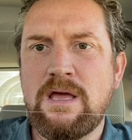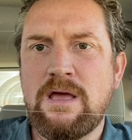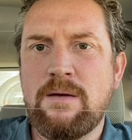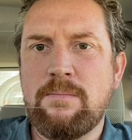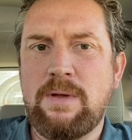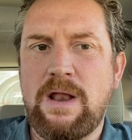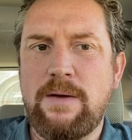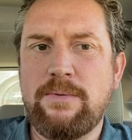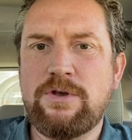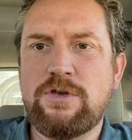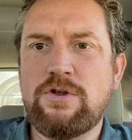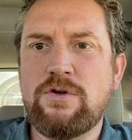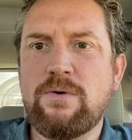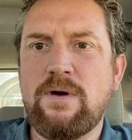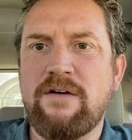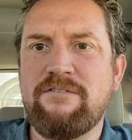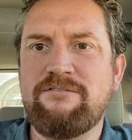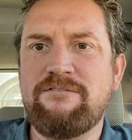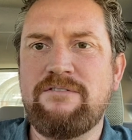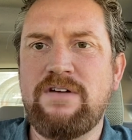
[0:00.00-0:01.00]
but I would do
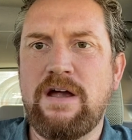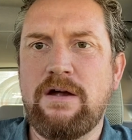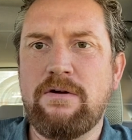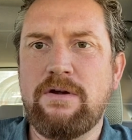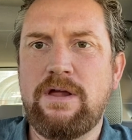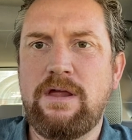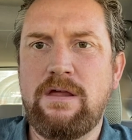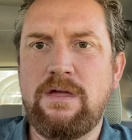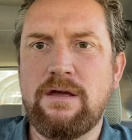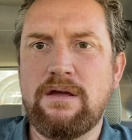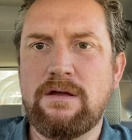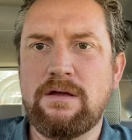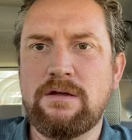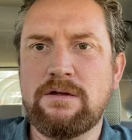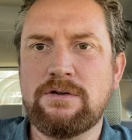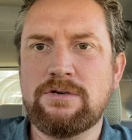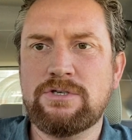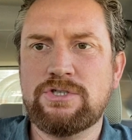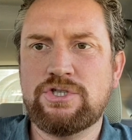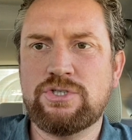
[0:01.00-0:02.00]
a very
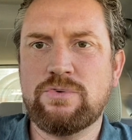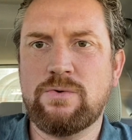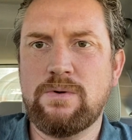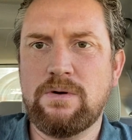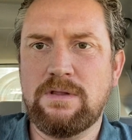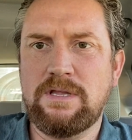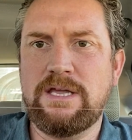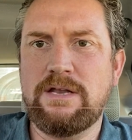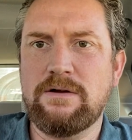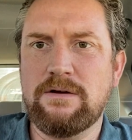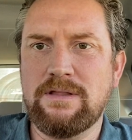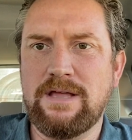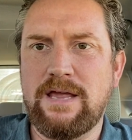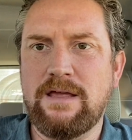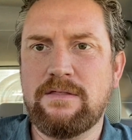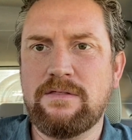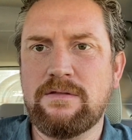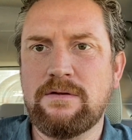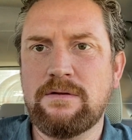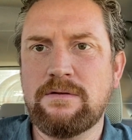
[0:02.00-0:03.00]
short leader
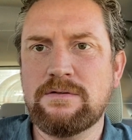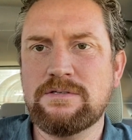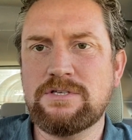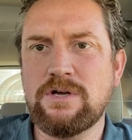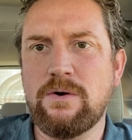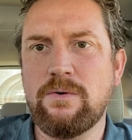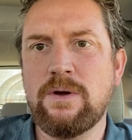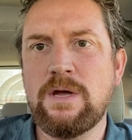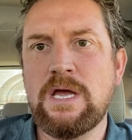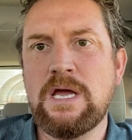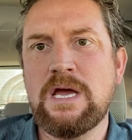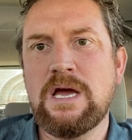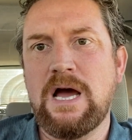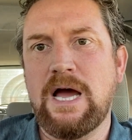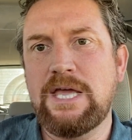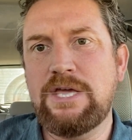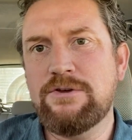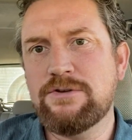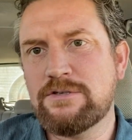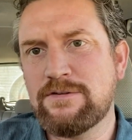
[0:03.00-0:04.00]
length. So I
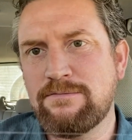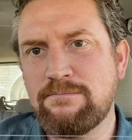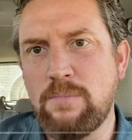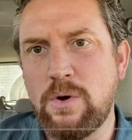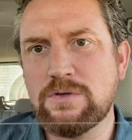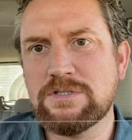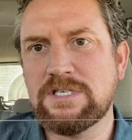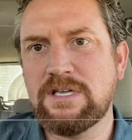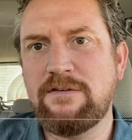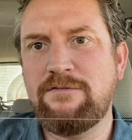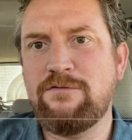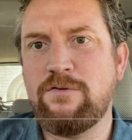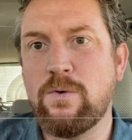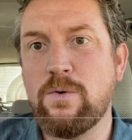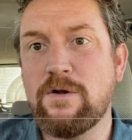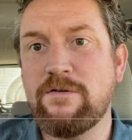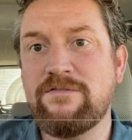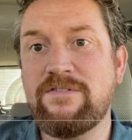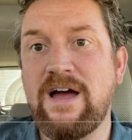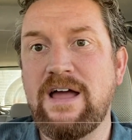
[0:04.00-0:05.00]
use mostly 4
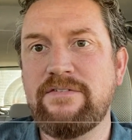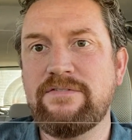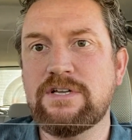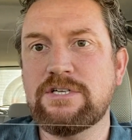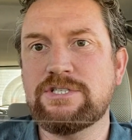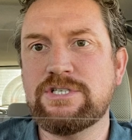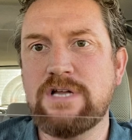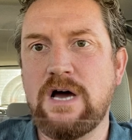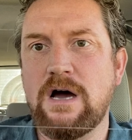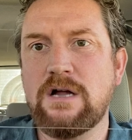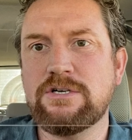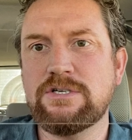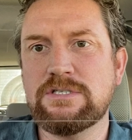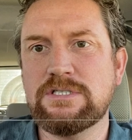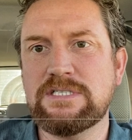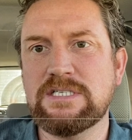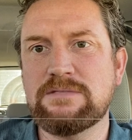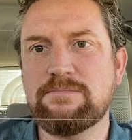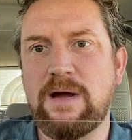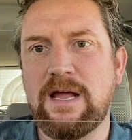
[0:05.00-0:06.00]
to 5 inch
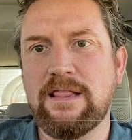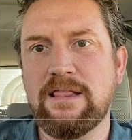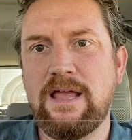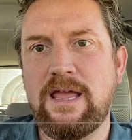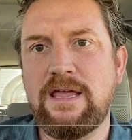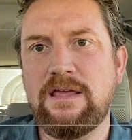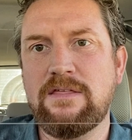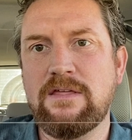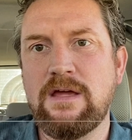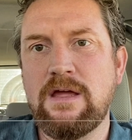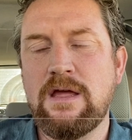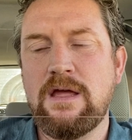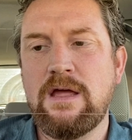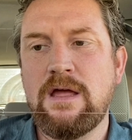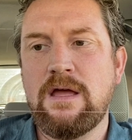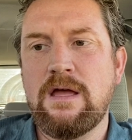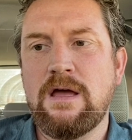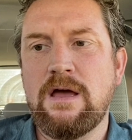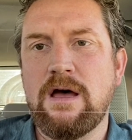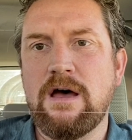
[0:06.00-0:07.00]
dodgers as my length
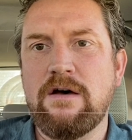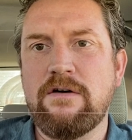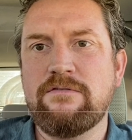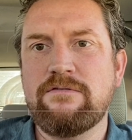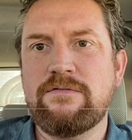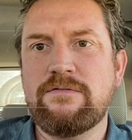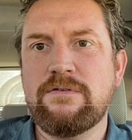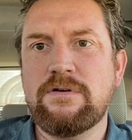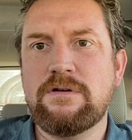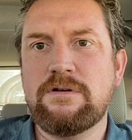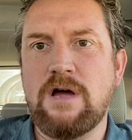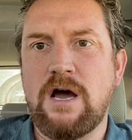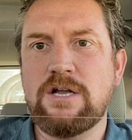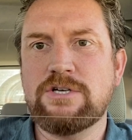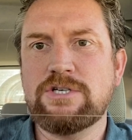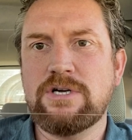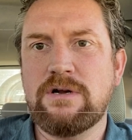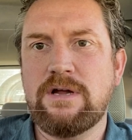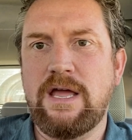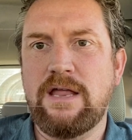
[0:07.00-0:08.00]
of
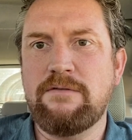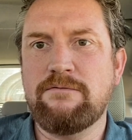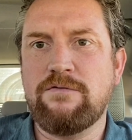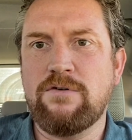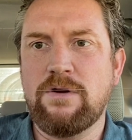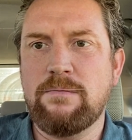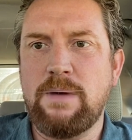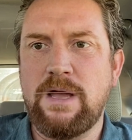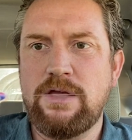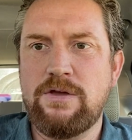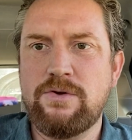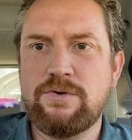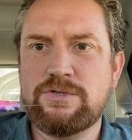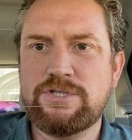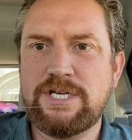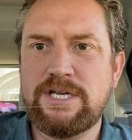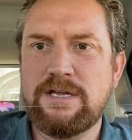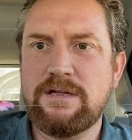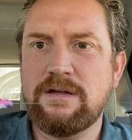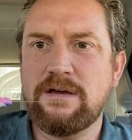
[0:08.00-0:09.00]
dodger, and for my
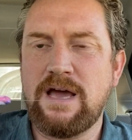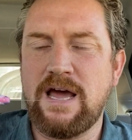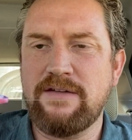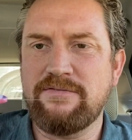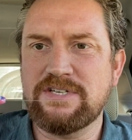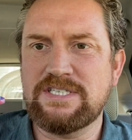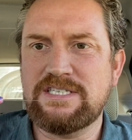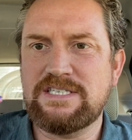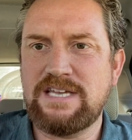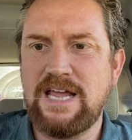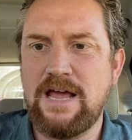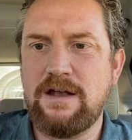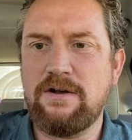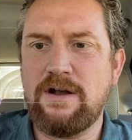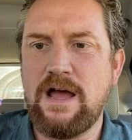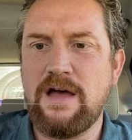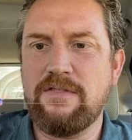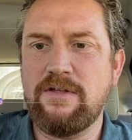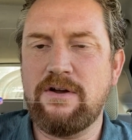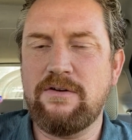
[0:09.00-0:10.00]
hoochie, kind of a standard
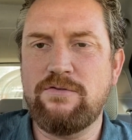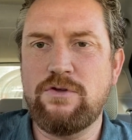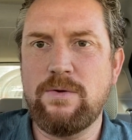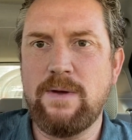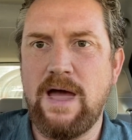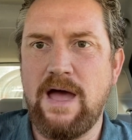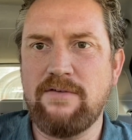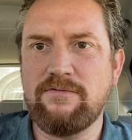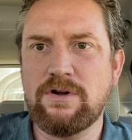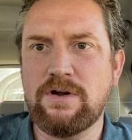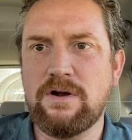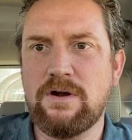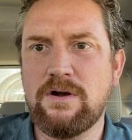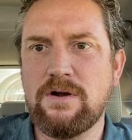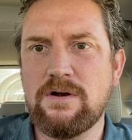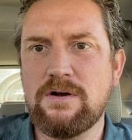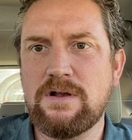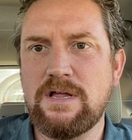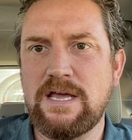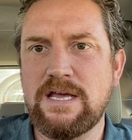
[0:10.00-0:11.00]
out there, if you haven't
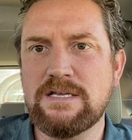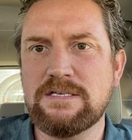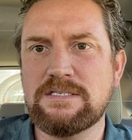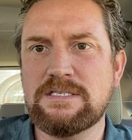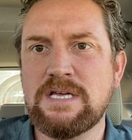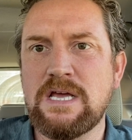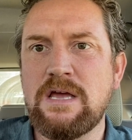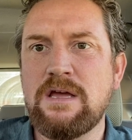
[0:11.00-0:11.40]
heard, is